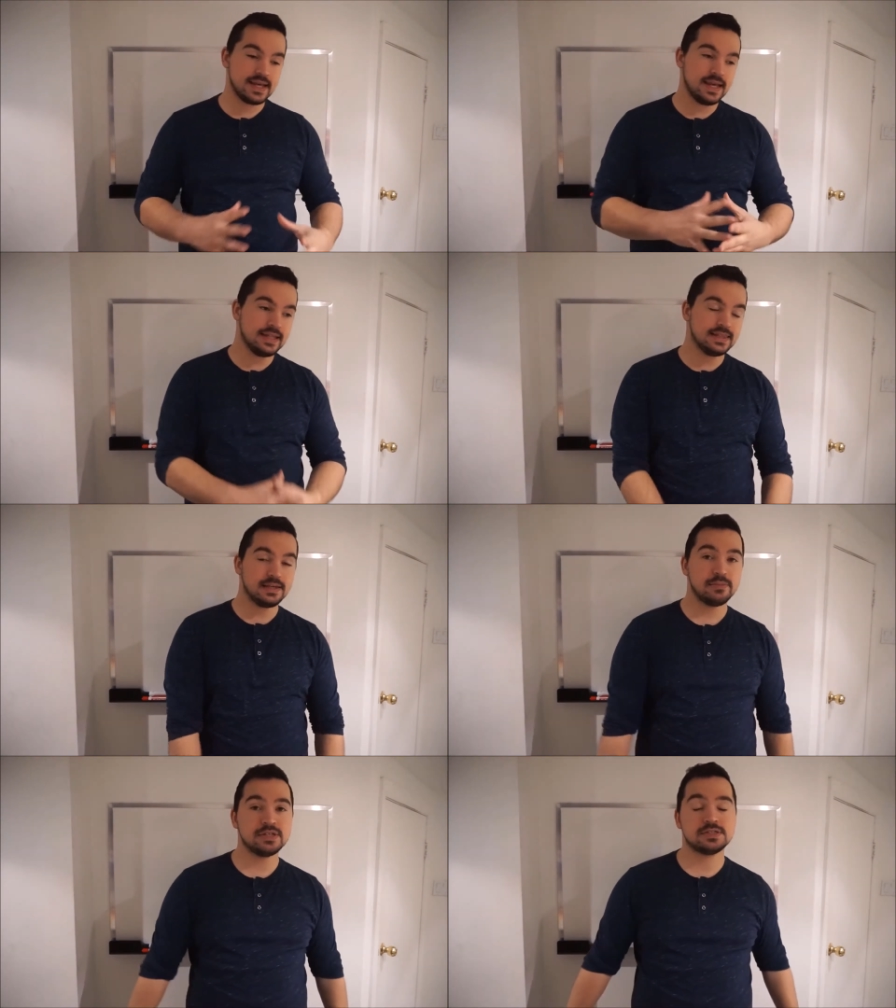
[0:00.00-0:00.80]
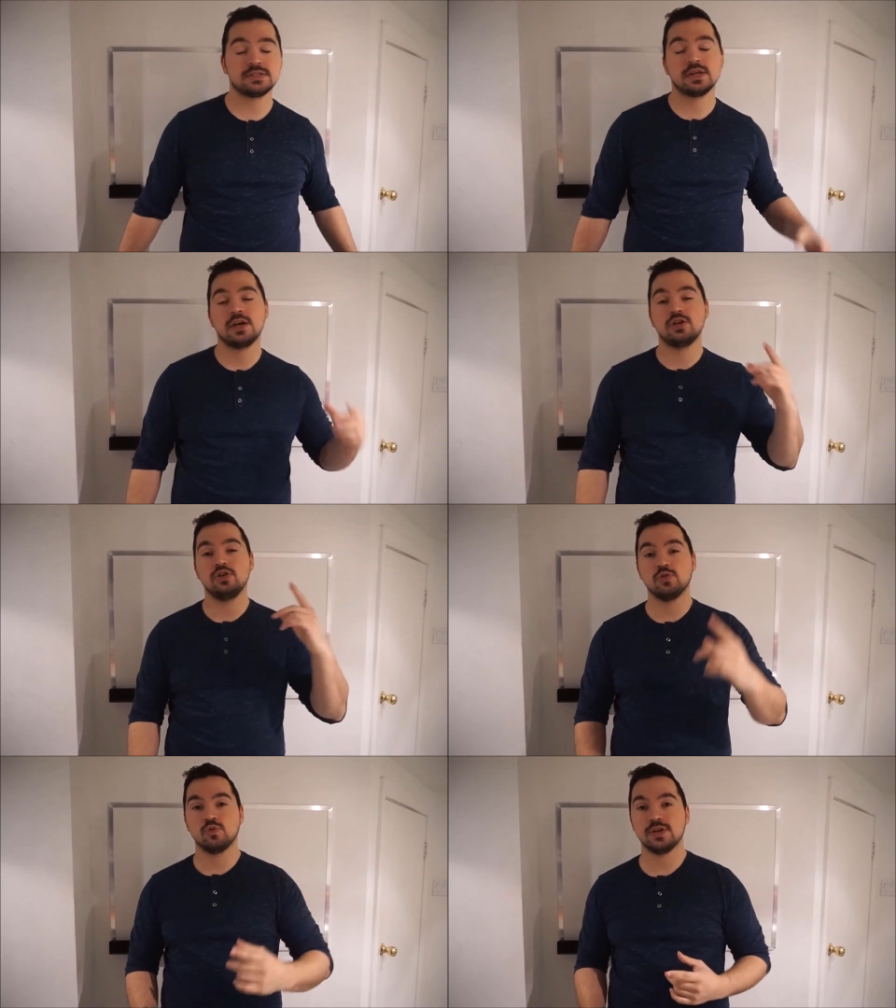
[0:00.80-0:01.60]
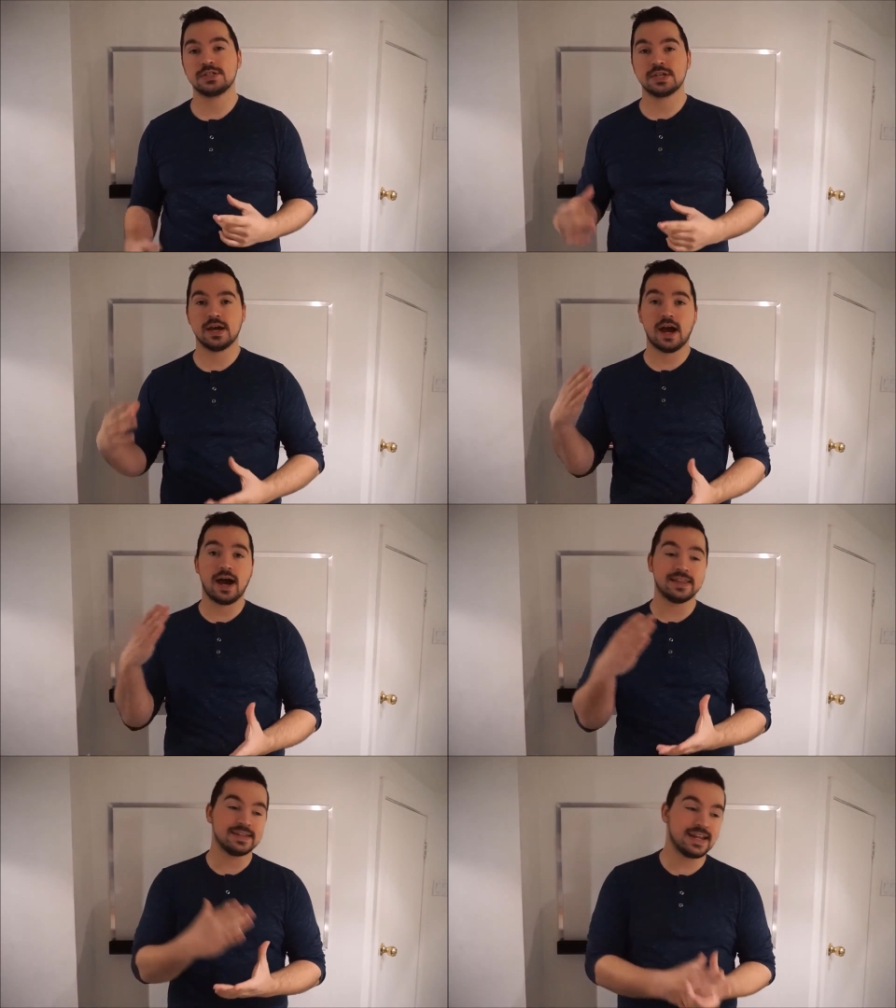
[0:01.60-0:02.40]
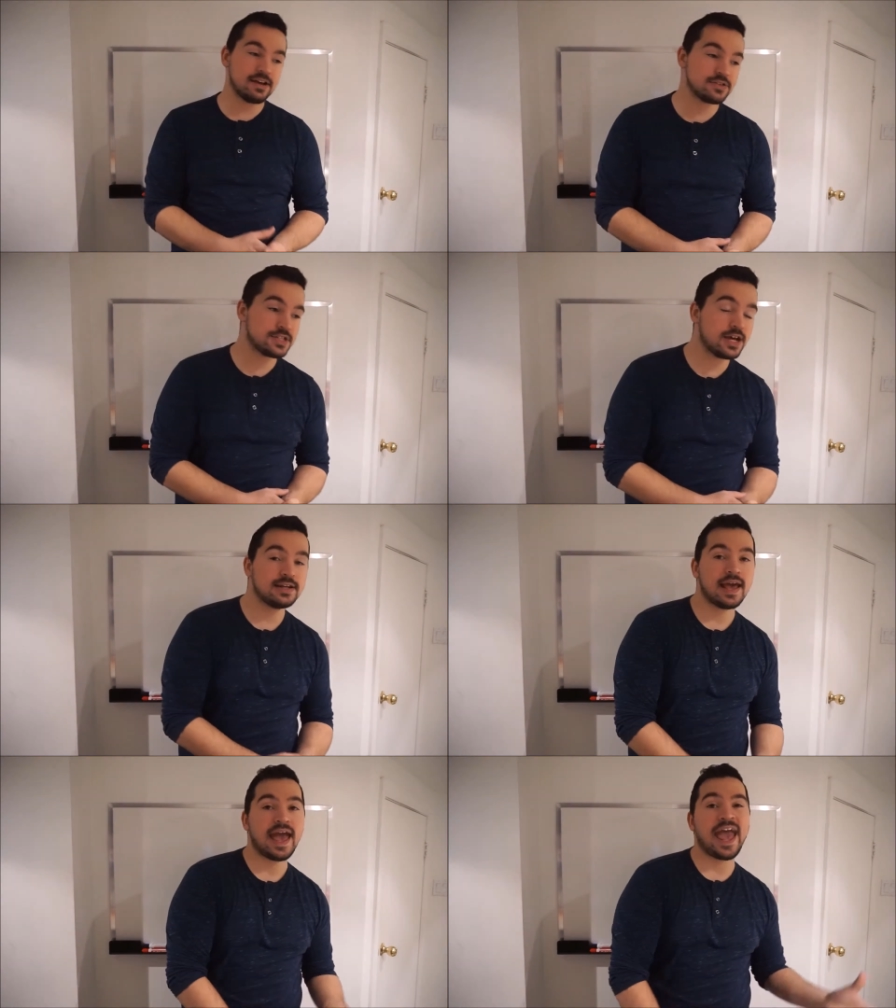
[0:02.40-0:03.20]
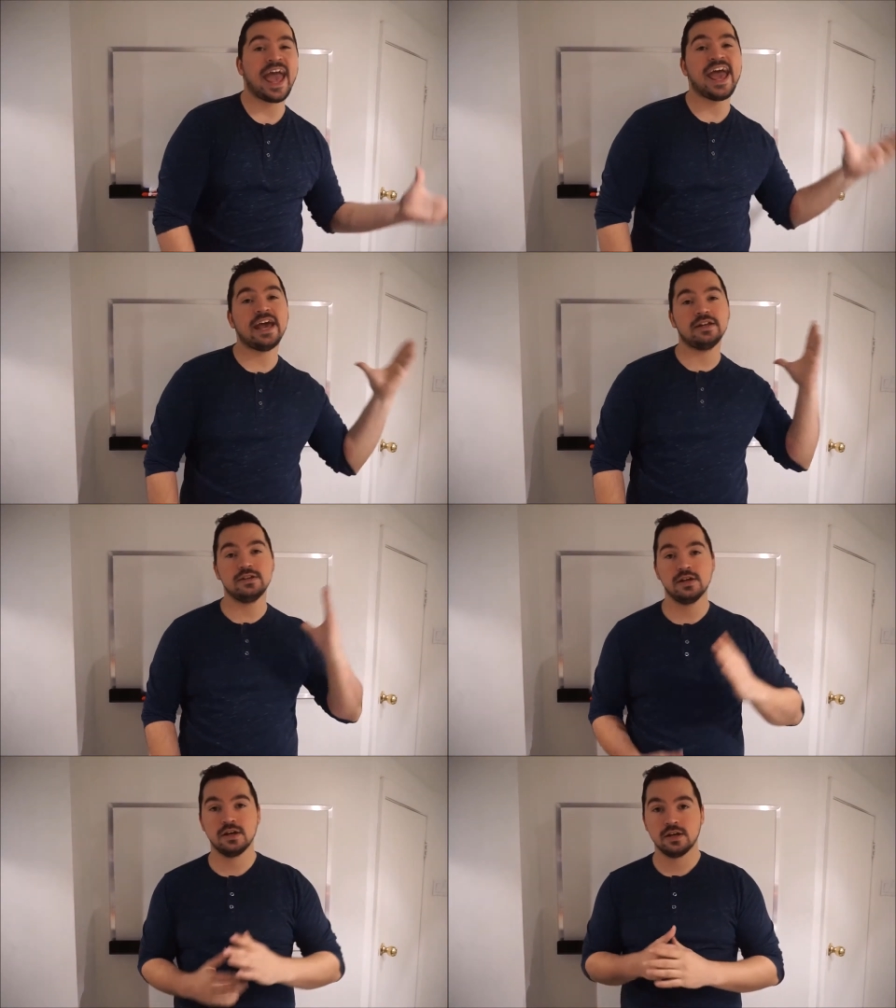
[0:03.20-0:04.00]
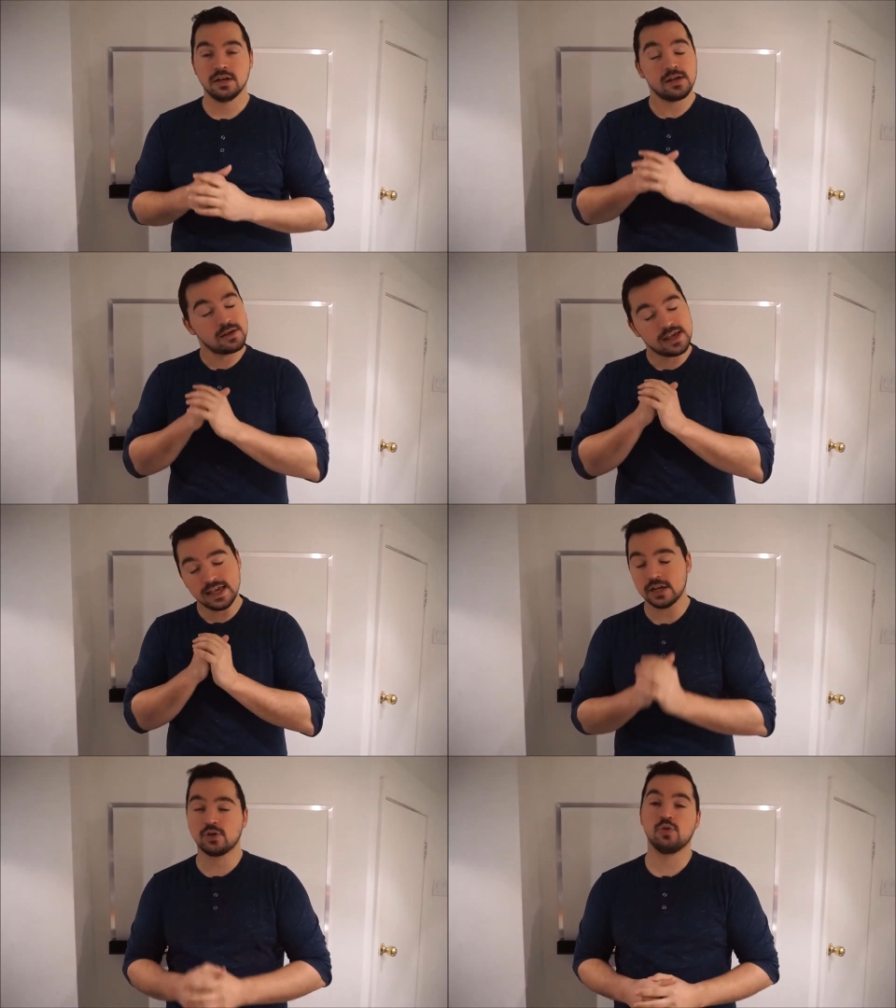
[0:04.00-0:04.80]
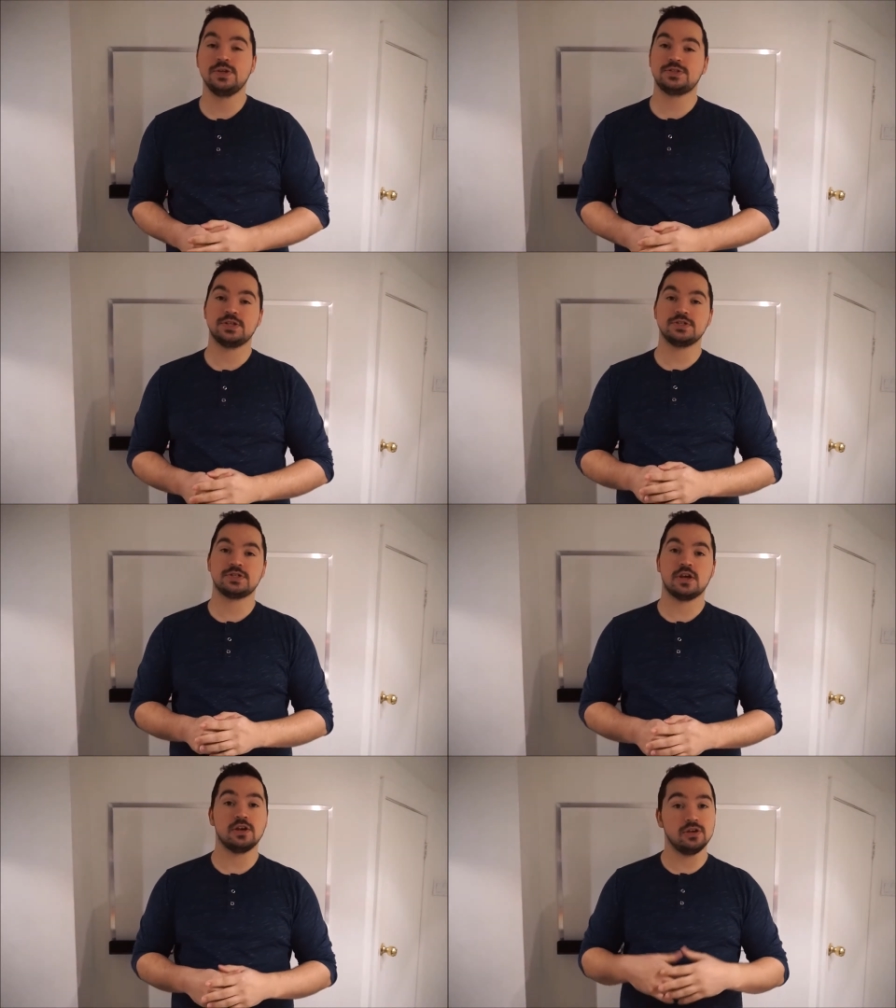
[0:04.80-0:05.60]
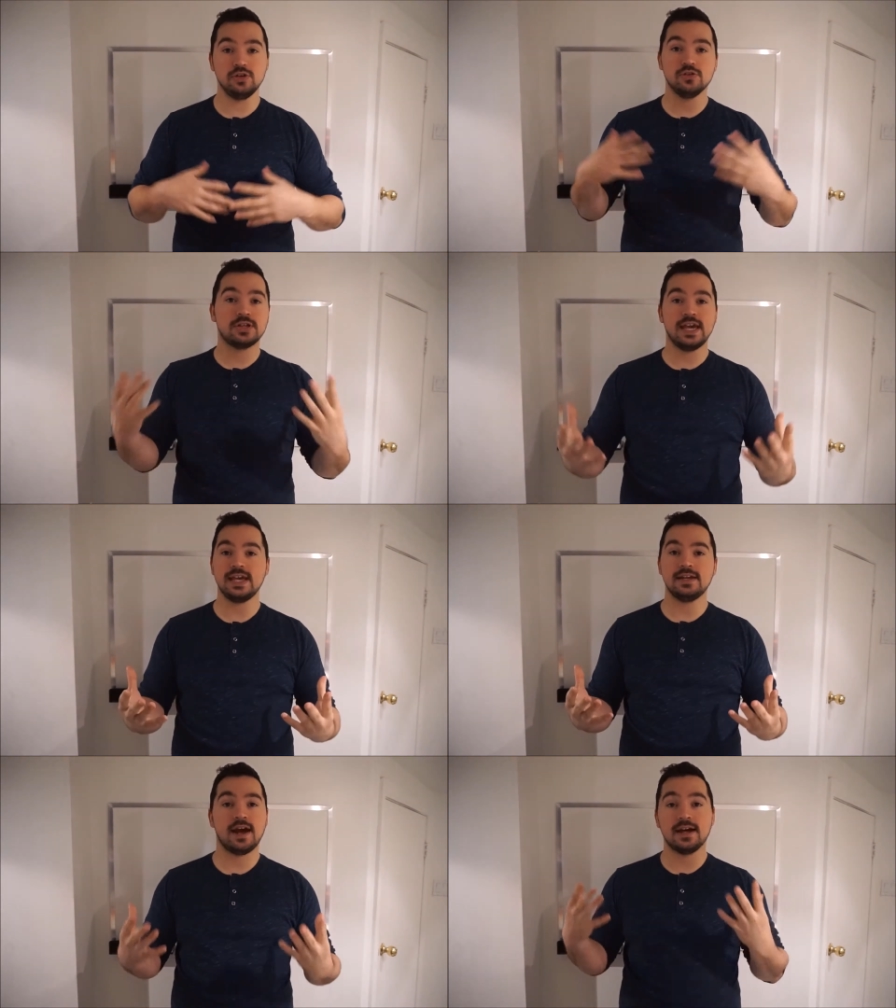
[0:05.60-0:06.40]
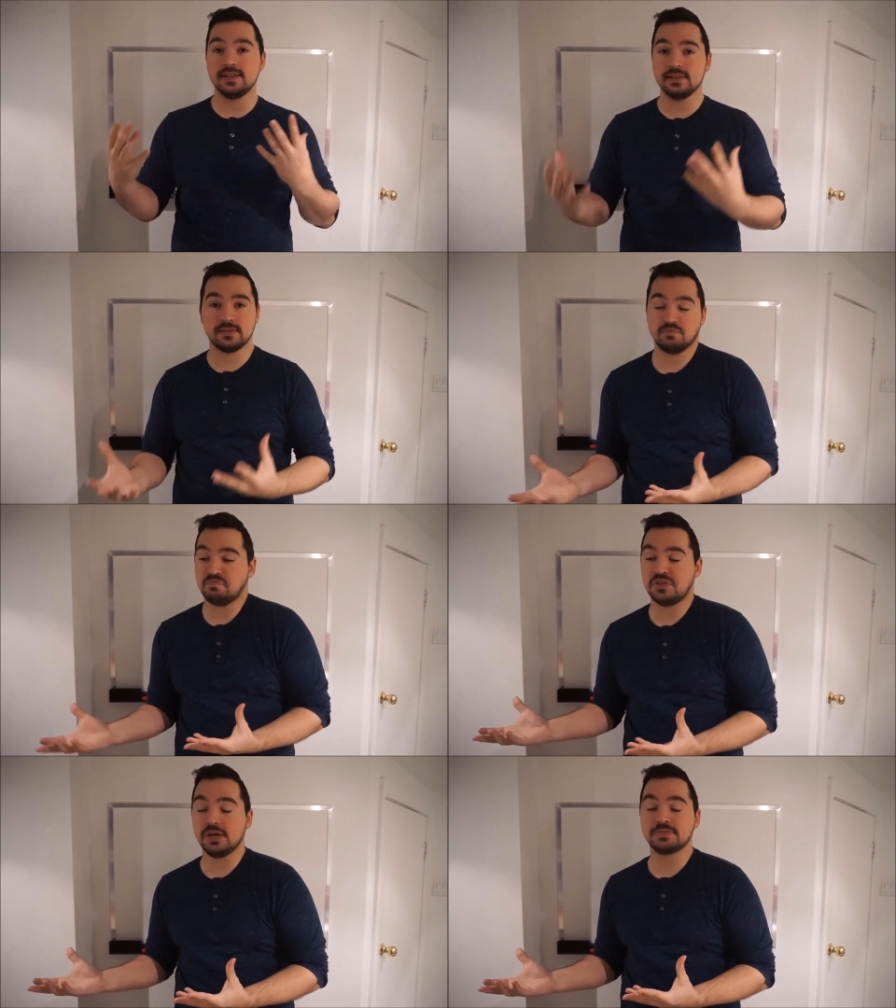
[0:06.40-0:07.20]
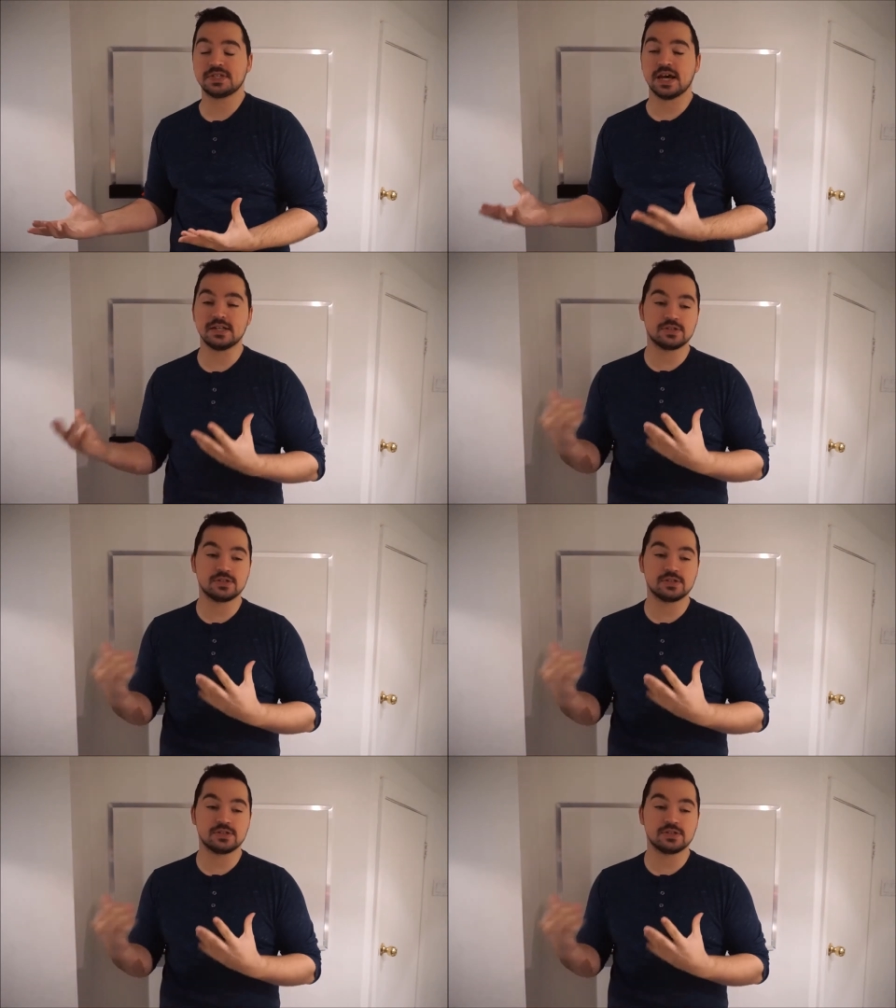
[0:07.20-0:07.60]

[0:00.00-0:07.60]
It limits your risk on the downside and increases your gain on the upside.